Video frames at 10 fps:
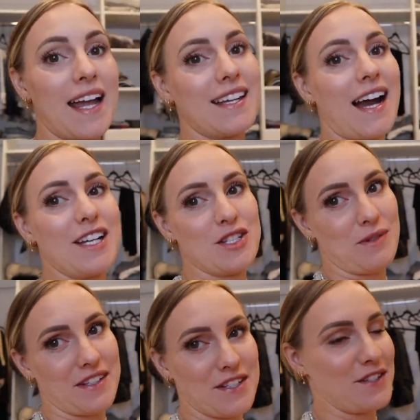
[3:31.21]
I, I do
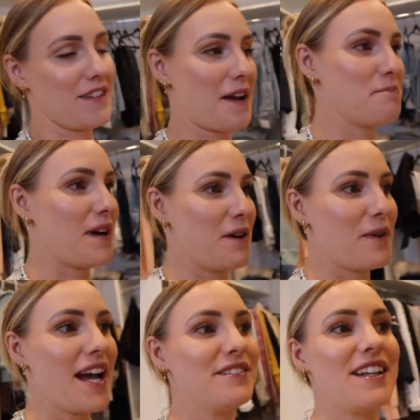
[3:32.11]
want to do that, but
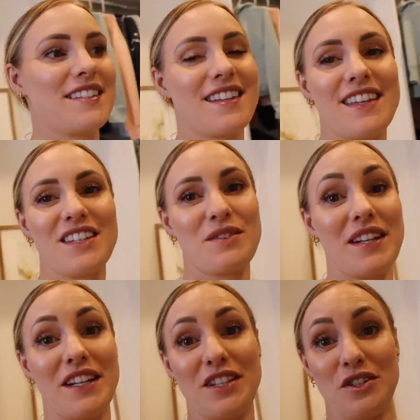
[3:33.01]
we have lots of things we
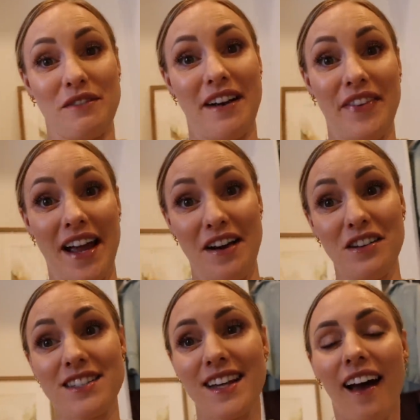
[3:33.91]
need to do around the
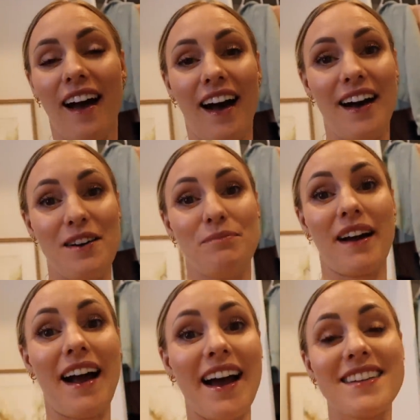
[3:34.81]
house. Um,
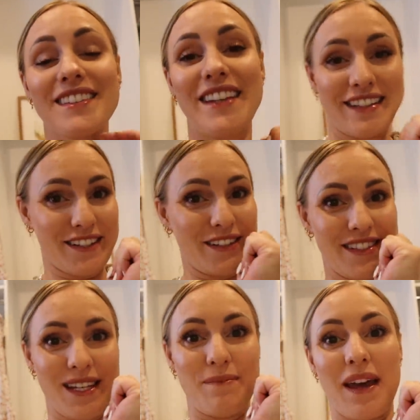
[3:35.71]
but guys, let's go
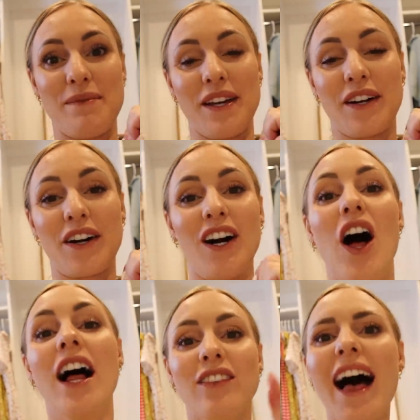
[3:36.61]
see baby girl.
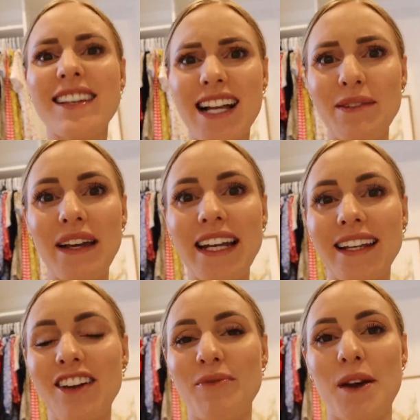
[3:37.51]
Last time he
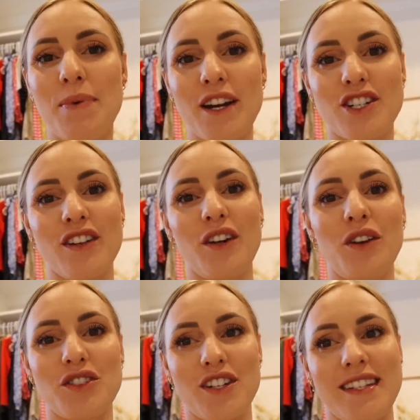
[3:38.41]
didn't give me a picture of the
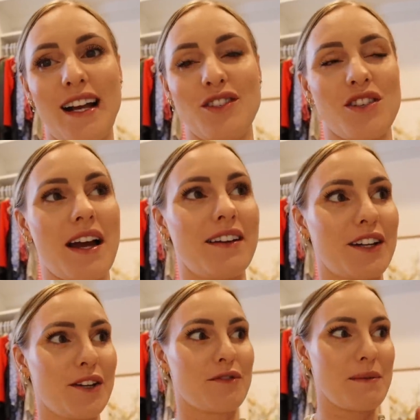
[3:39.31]
ultrasound, so I'm
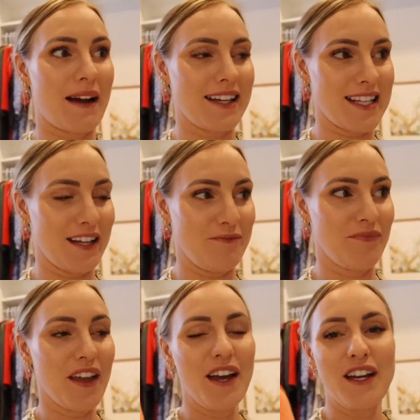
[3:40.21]
gonna remind him
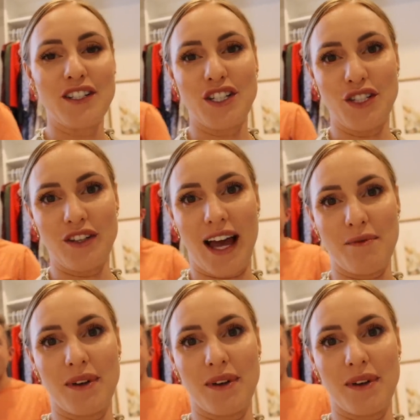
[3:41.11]
to do that,